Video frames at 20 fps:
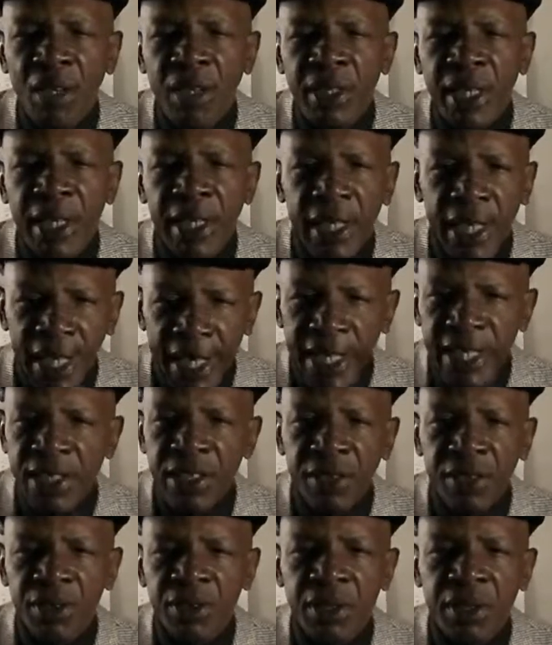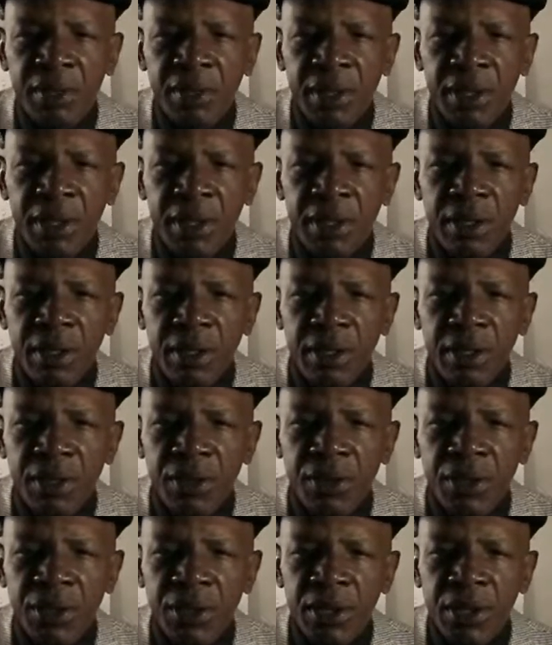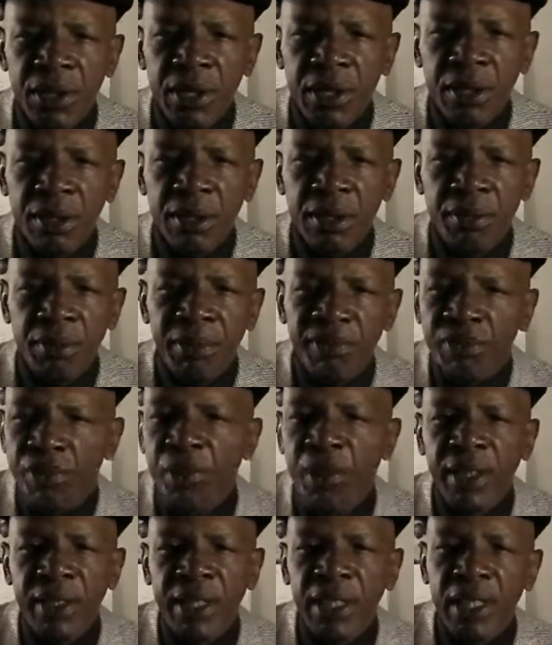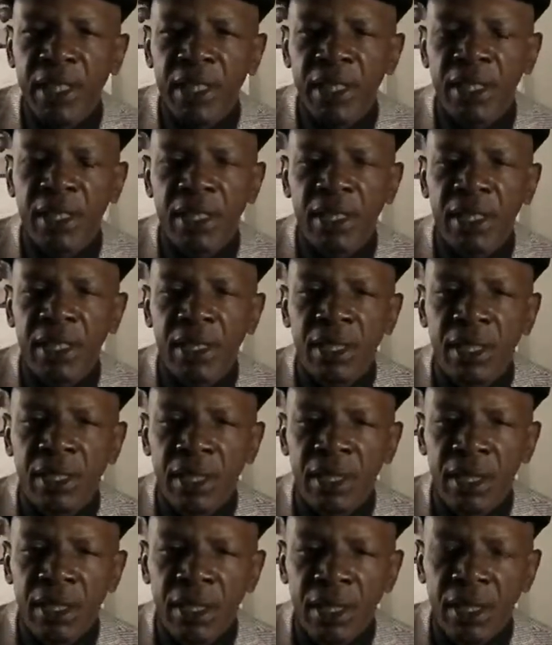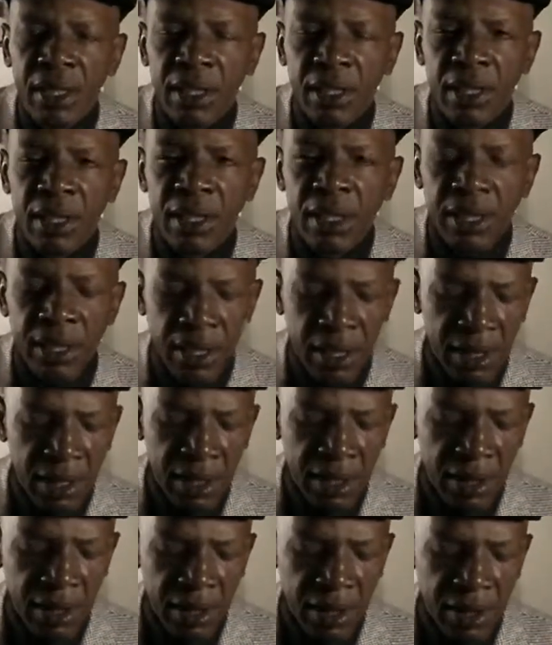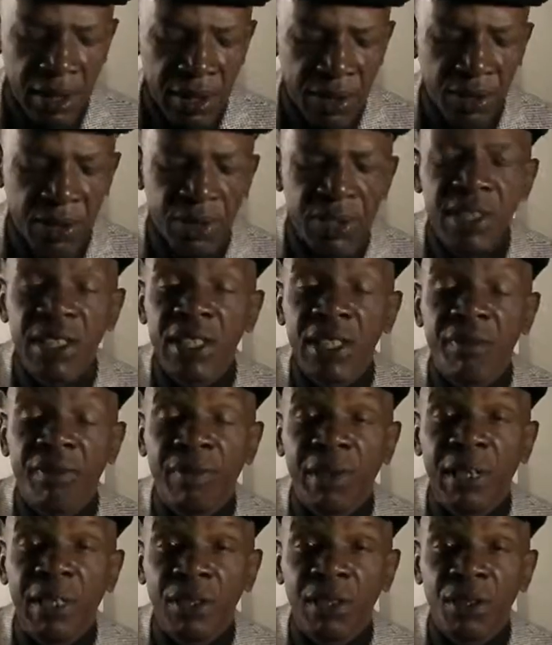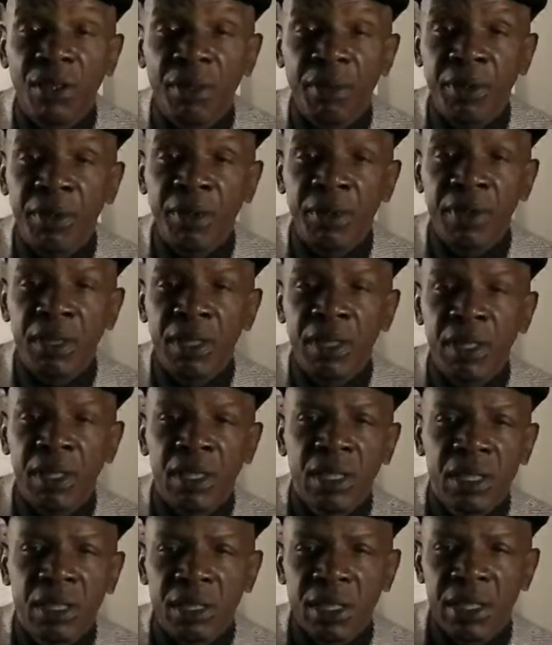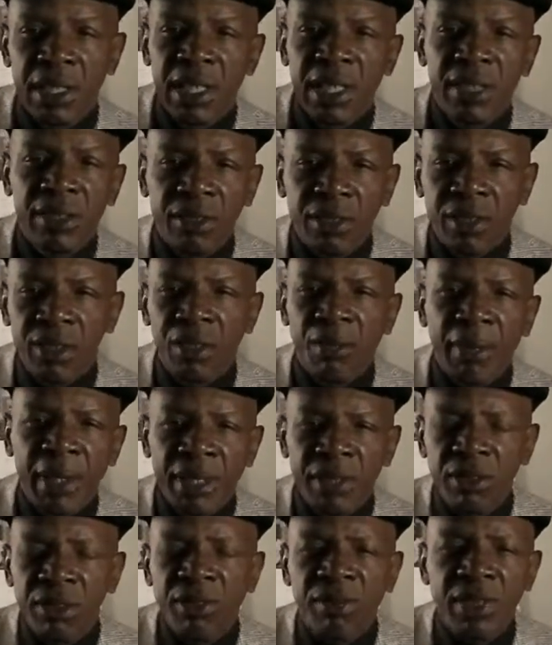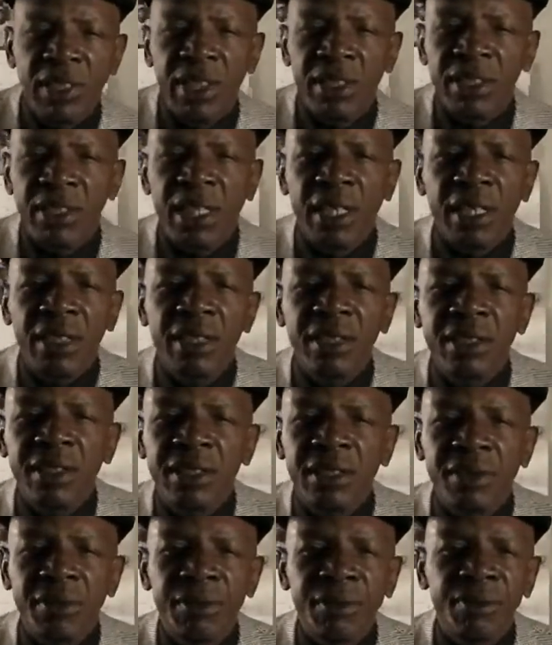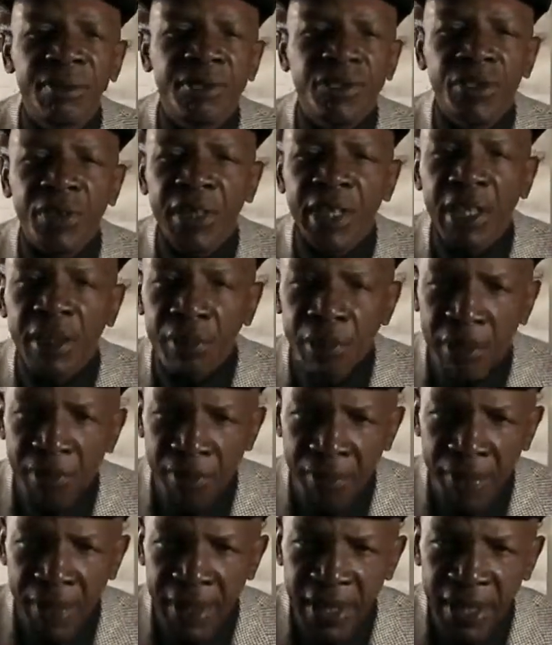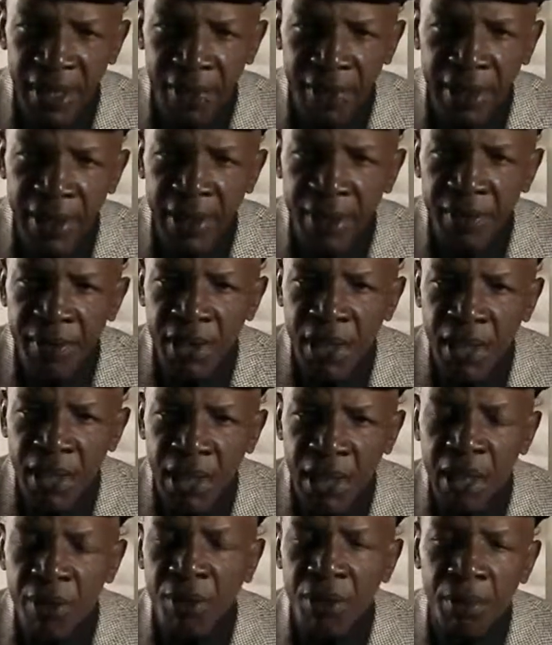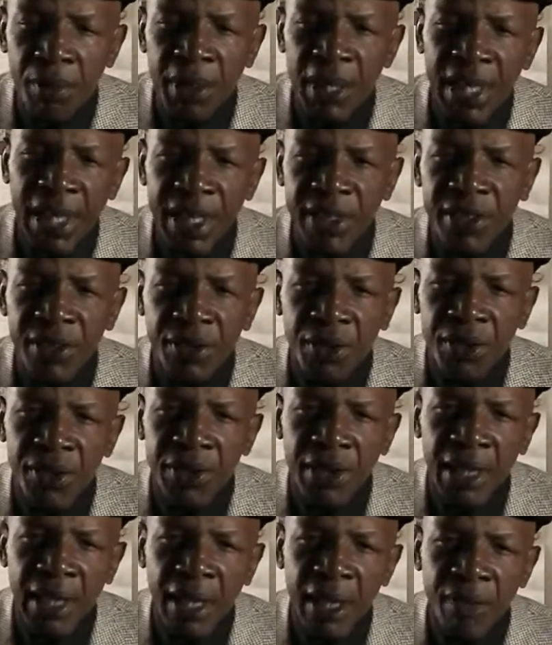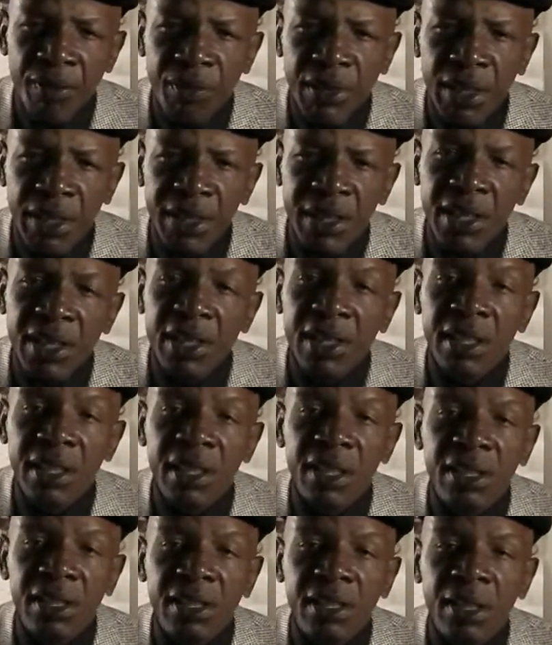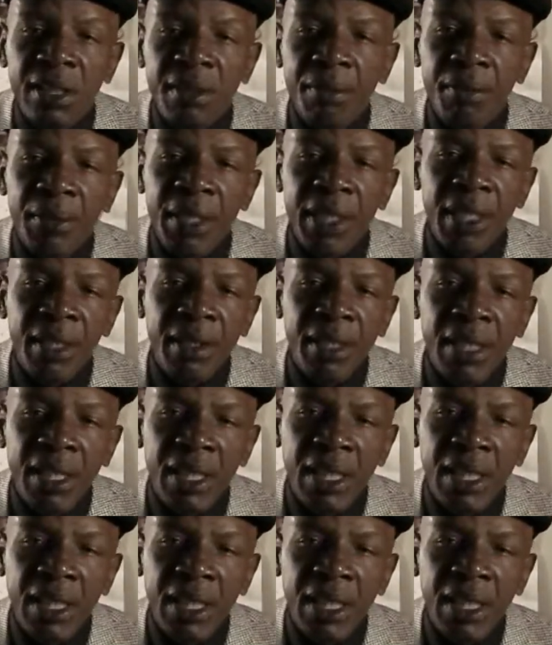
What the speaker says: not last Thursday, but Thursday before, I think, the 13th of October. The days are going by so fast now, it's sort of getting away from me. Anyway, it would have been last Thursday that we attended this meeting.